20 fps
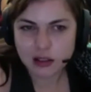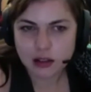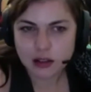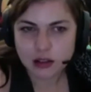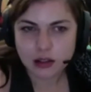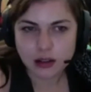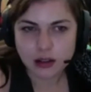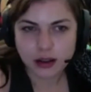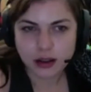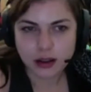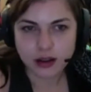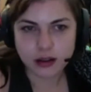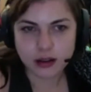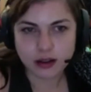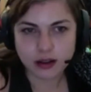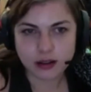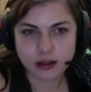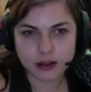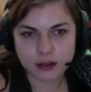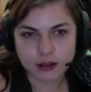uh,
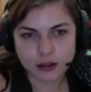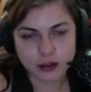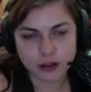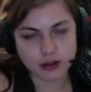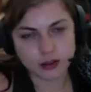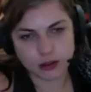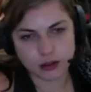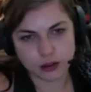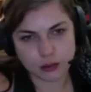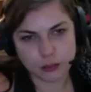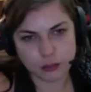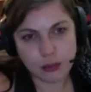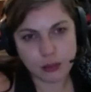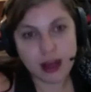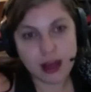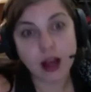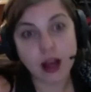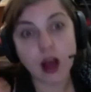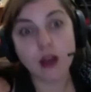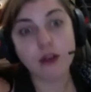many
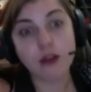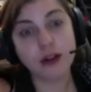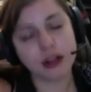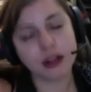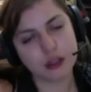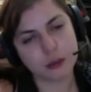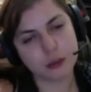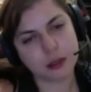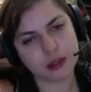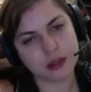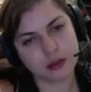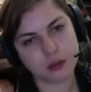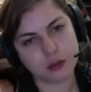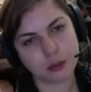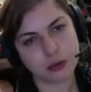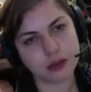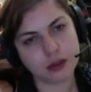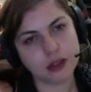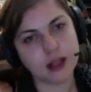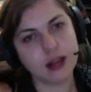other aspects of her
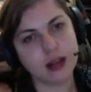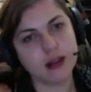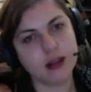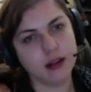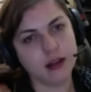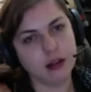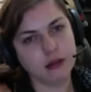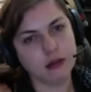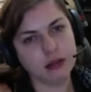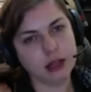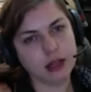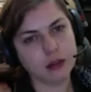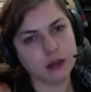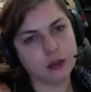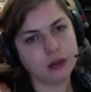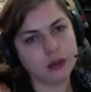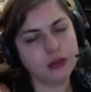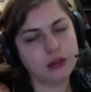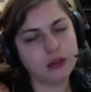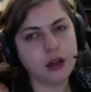personality are
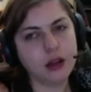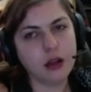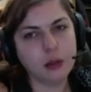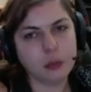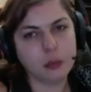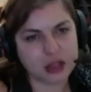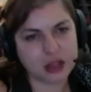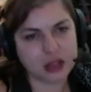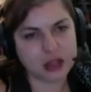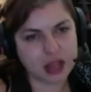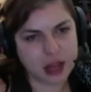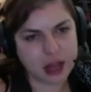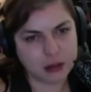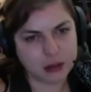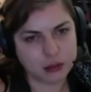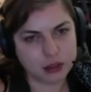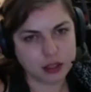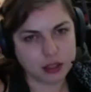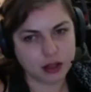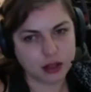relatable, but that in
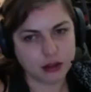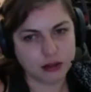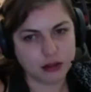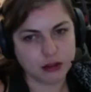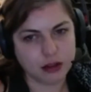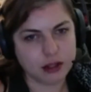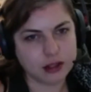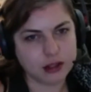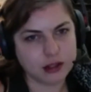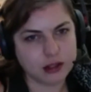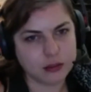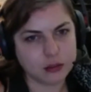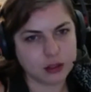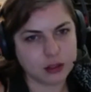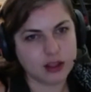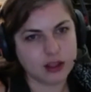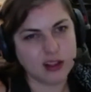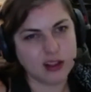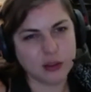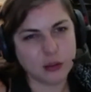particular it ends up
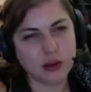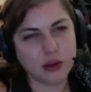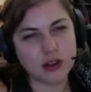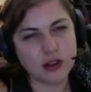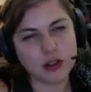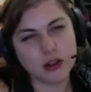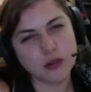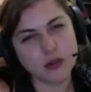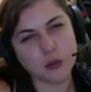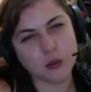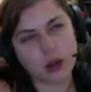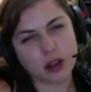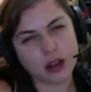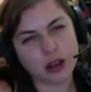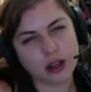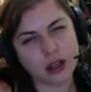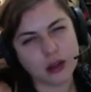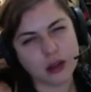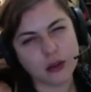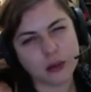being like when she's
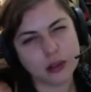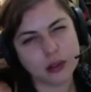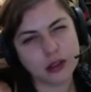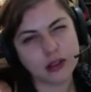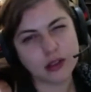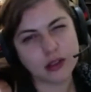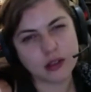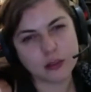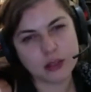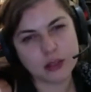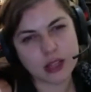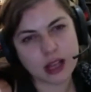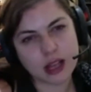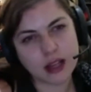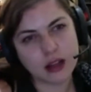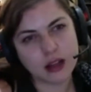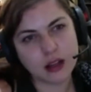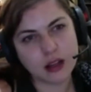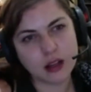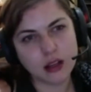whiny or when she's
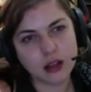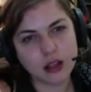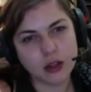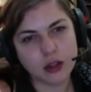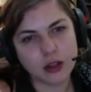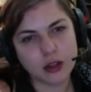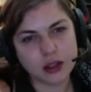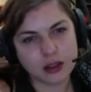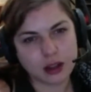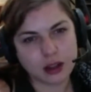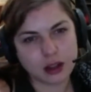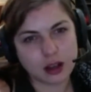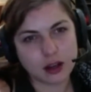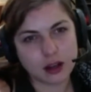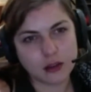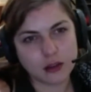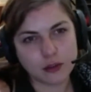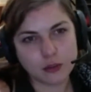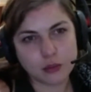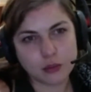upset, you get that
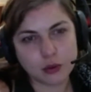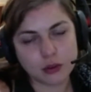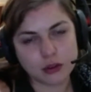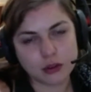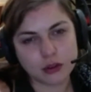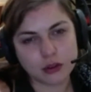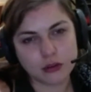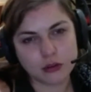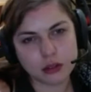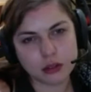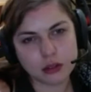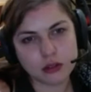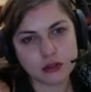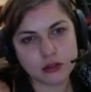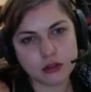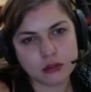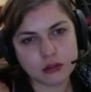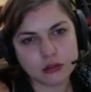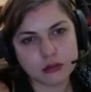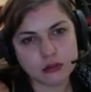kind of poor little rich
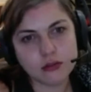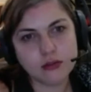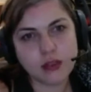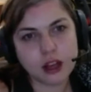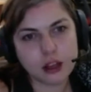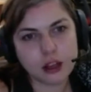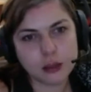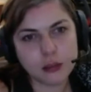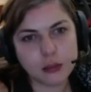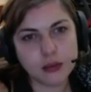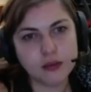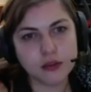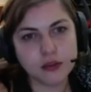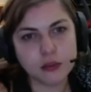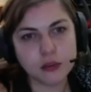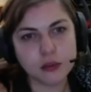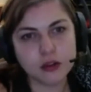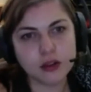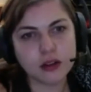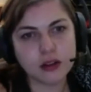girl vibe from
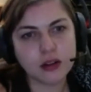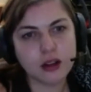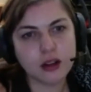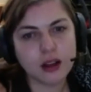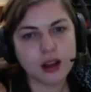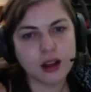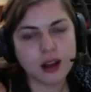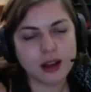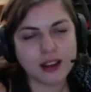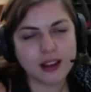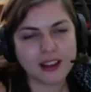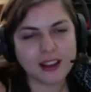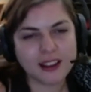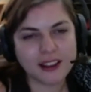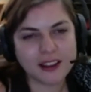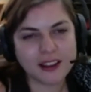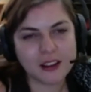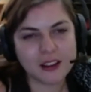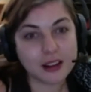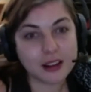her, and
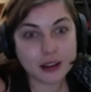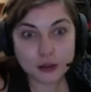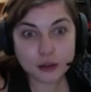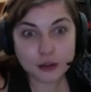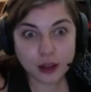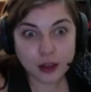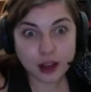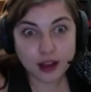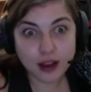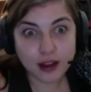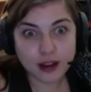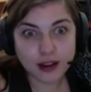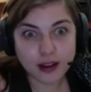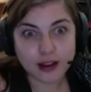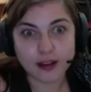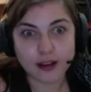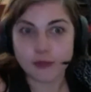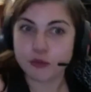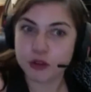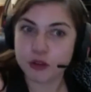that's fine. Like
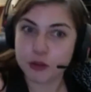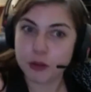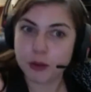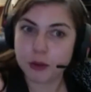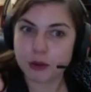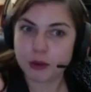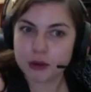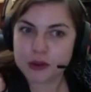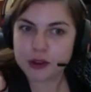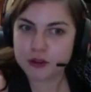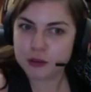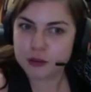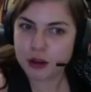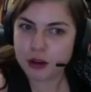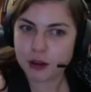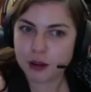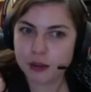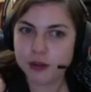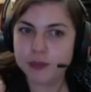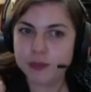rich people also have
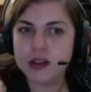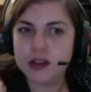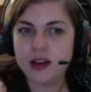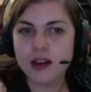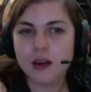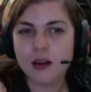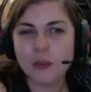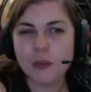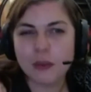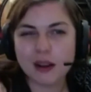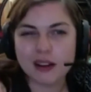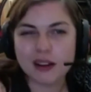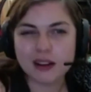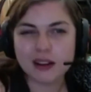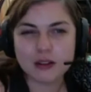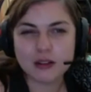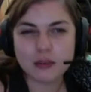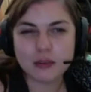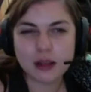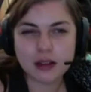problems, but it
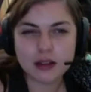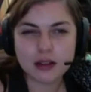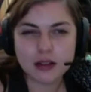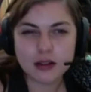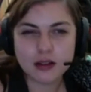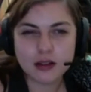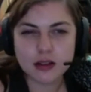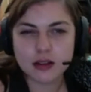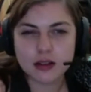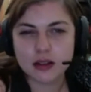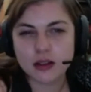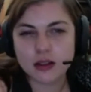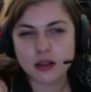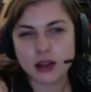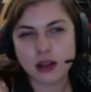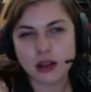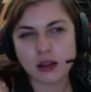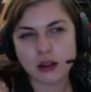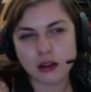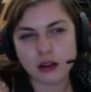just makes th-
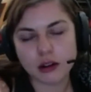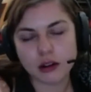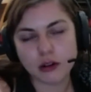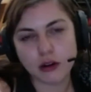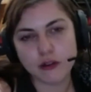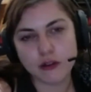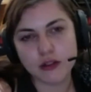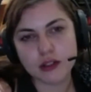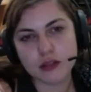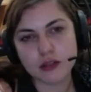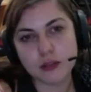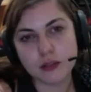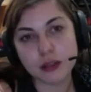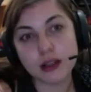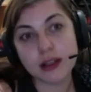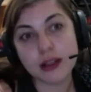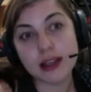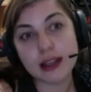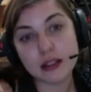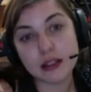that Lara Croft is a bit
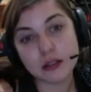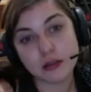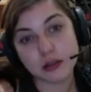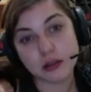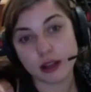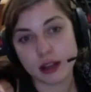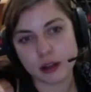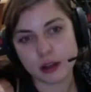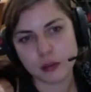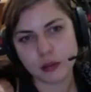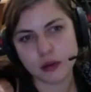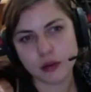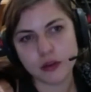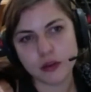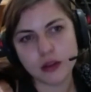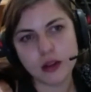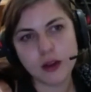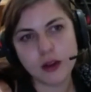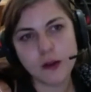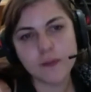less relatable
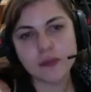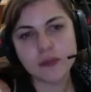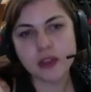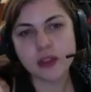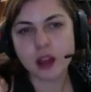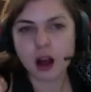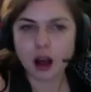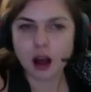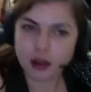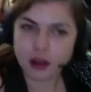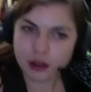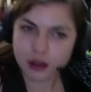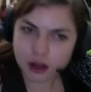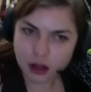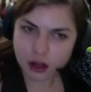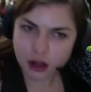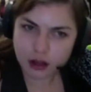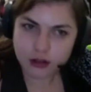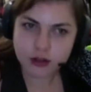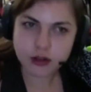on the
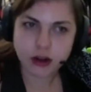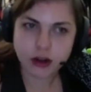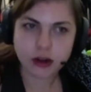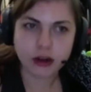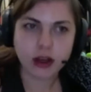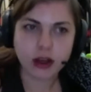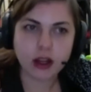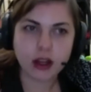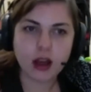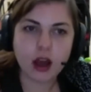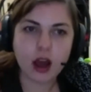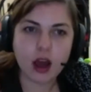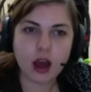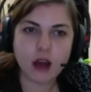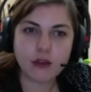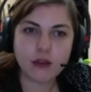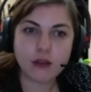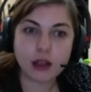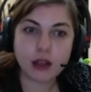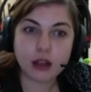contrary, I
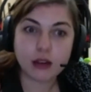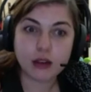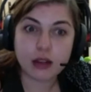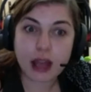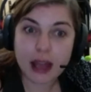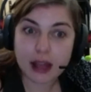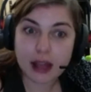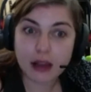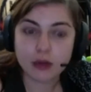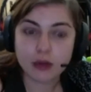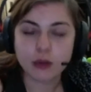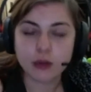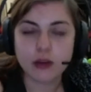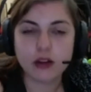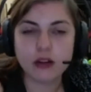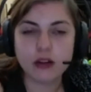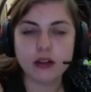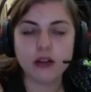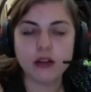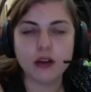found Aloy,
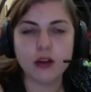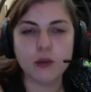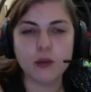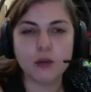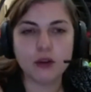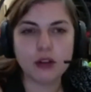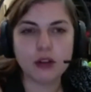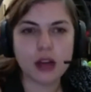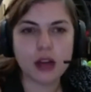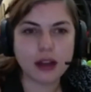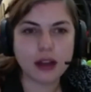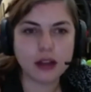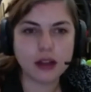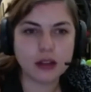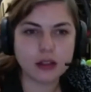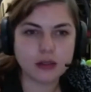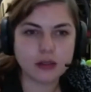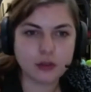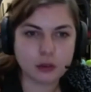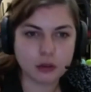the protagonist
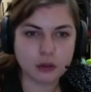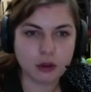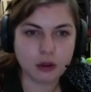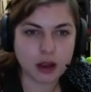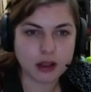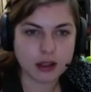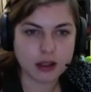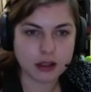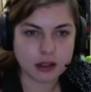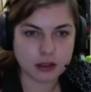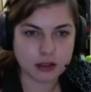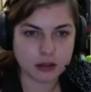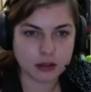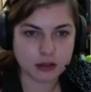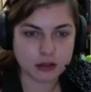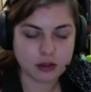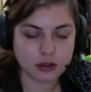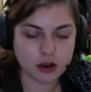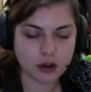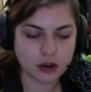from Horizon Zero
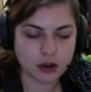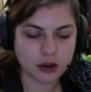Dawn,